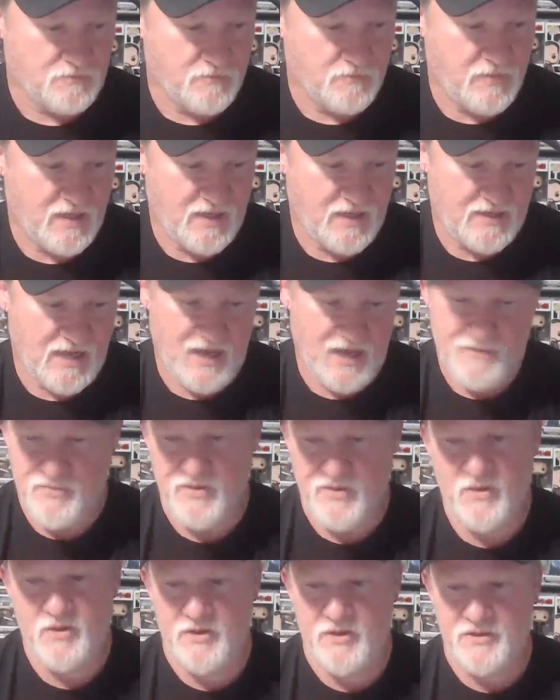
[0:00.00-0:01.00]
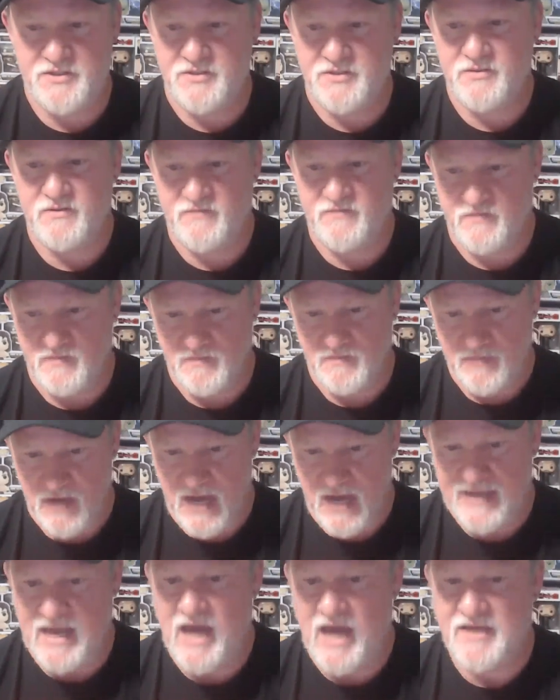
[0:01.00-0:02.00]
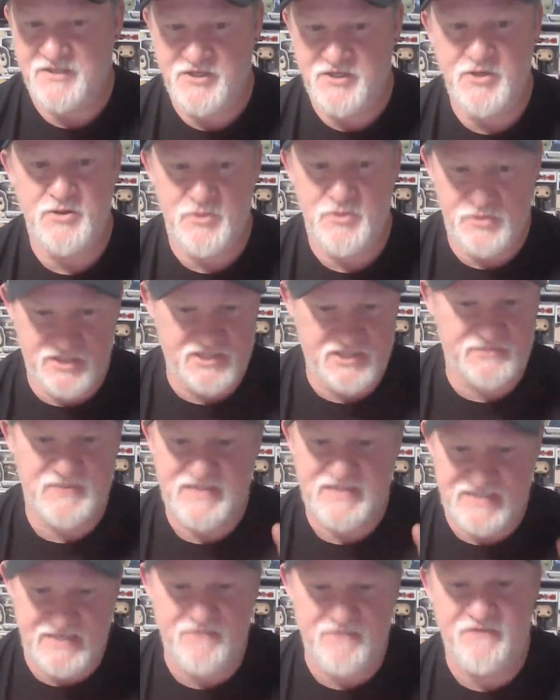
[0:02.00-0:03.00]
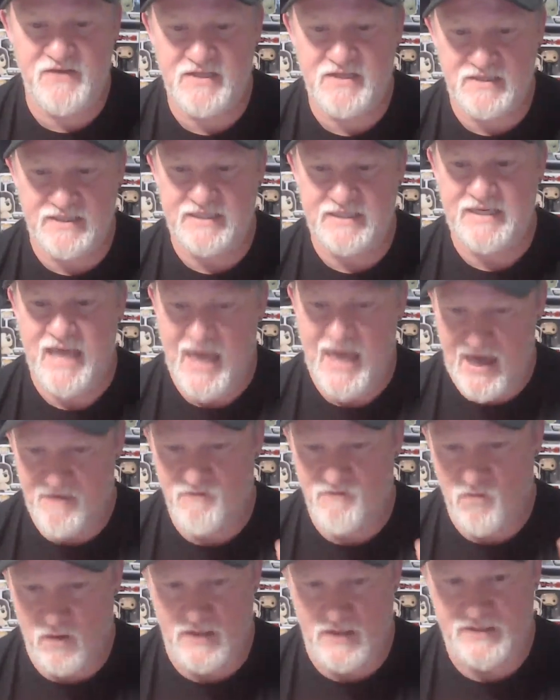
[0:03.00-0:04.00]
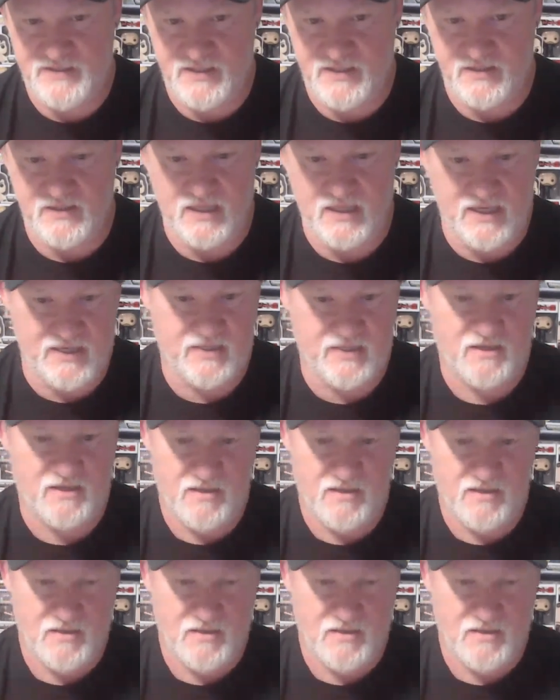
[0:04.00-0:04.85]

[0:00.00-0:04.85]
But I pre-ordered 2 of them. I got 2 specifically to have one to like